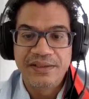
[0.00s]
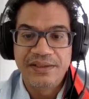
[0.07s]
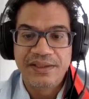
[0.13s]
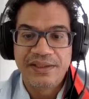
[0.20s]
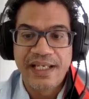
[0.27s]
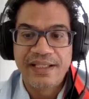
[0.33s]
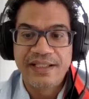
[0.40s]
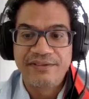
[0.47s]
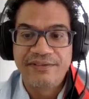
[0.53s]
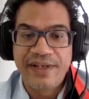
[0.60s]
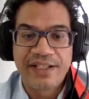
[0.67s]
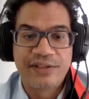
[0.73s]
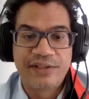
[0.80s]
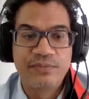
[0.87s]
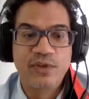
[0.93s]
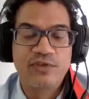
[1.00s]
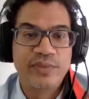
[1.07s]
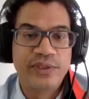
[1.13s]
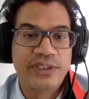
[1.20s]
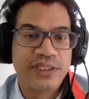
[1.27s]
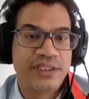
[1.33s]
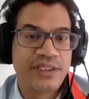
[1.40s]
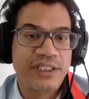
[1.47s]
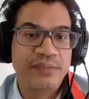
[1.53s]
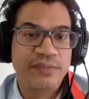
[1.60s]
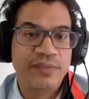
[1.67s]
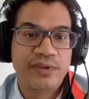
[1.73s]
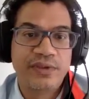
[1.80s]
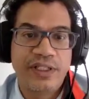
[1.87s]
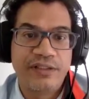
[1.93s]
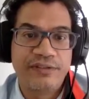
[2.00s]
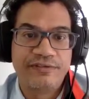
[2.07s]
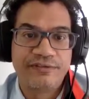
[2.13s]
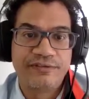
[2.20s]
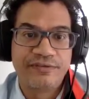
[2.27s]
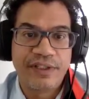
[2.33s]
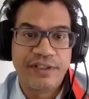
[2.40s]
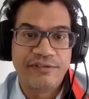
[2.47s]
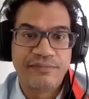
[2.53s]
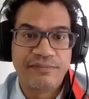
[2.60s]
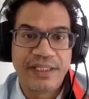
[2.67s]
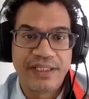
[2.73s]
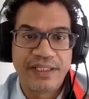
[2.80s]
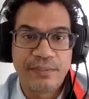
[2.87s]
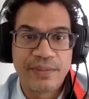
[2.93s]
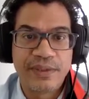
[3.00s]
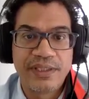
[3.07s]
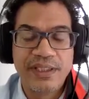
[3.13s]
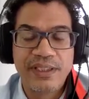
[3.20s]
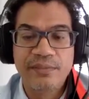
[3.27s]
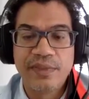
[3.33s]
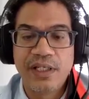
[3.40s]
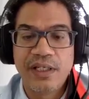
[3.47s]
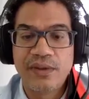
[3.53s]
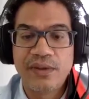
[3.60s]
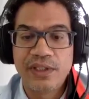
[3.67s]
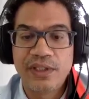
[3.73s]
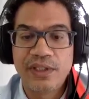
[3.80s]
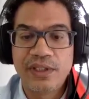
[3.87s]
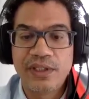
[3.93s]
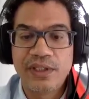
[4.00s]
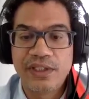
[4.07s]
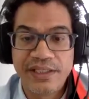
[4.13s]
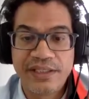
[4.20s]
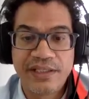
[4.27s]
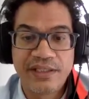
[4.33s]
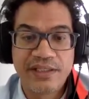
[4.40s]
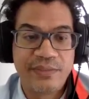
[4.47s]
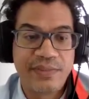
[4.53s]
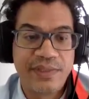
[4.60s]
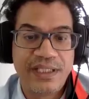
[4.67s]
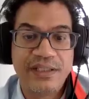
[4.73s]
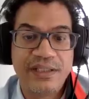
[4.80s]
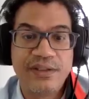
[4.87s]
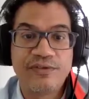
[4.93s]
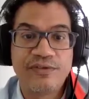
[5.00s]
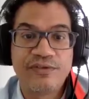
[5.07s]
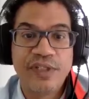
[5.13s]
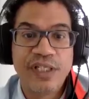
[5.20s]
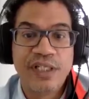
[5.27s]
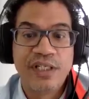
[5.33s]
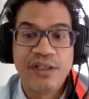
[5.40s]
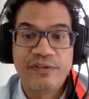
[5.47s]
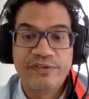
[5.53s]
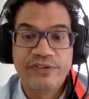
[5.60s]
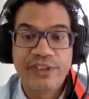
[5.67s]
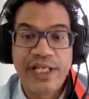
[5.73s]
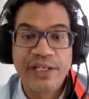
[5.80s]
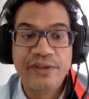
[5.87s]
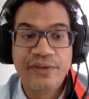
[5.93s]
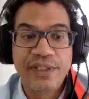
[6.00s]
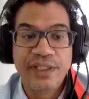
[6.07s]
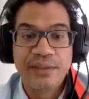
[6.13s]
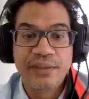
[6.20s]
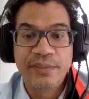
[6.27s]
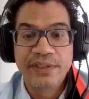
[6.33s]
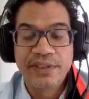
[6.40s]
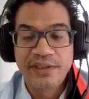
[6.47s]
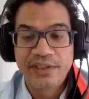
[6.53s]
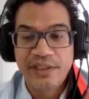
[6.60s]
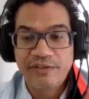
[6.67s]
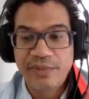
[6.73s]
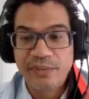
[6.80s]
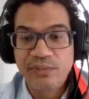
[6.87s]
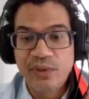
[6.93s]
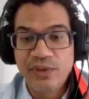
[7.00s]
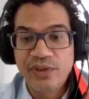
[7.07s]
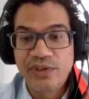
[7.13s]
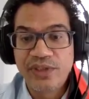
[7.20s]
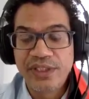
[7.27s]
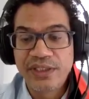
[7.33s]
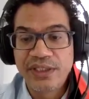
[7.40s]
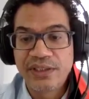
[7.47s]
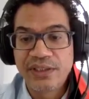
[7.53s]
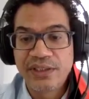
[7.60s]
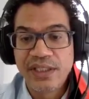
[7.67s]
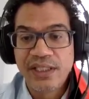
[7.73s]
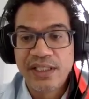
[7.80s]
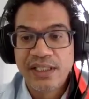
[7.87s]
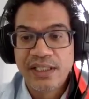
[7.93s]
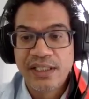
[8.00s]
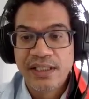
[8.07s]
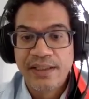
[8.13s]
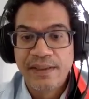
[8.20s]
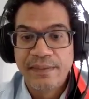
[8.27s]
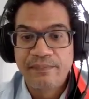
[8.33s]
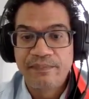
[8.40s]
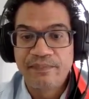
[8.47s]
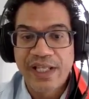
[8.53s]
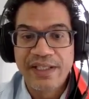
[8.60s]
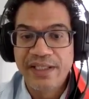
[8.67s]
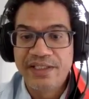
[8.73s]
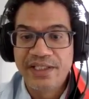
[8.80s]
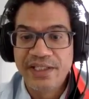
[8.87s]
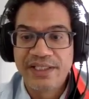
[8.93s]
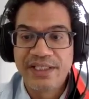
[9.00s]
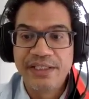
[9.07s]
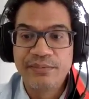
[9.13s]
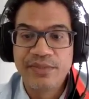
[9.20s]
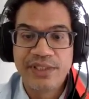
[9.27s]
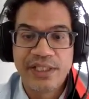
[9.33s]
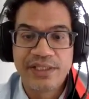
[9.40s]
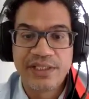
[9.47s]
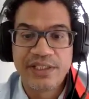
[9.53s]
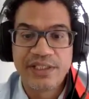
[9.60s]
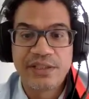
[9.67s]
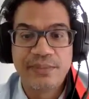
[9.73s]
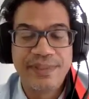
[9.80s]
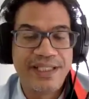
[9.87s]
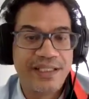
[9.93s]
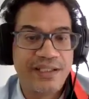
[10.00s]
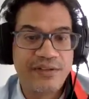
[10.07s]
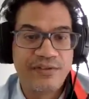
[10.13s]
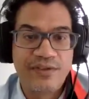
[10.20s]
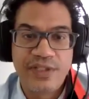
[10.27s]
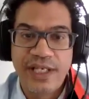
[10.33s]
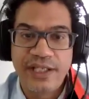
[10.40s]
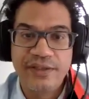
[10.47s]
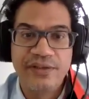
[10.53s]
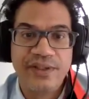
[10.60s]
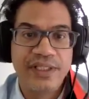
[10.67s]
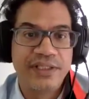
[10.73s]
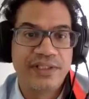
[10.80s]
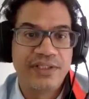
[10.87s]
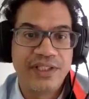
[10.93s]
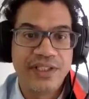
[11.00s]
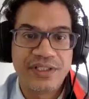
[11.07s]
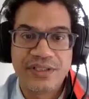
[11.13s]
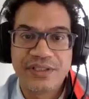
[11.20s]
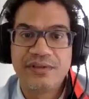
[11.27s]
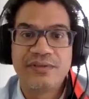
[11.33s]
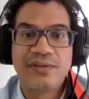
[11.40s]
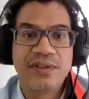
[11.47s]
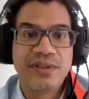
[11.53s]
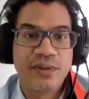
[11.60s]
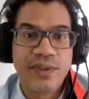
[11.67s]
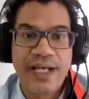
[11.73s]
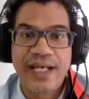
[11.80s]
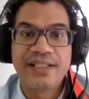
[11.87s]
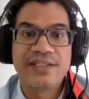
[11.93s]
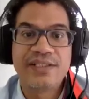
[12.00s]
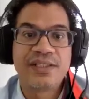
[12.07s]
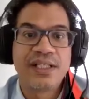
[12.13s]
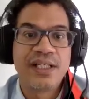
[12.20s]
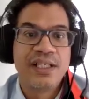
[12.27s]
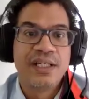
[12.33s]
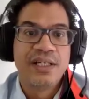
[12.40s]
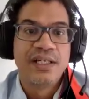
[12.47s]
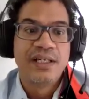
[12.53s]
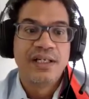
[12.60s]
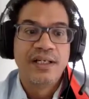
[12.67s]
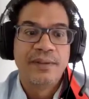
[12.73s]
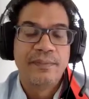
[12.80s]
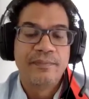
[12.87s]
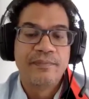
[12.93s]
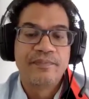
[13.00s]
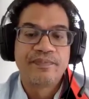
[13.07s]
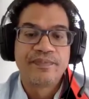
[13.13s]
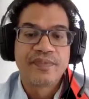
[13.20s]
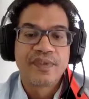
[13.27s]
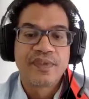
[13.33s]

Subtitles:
this anti-vax movement just seems to have picked up steam now, especially since the beginning of January. Since I've been monitoring this. And it just seems that since the beginning of January, it's just, and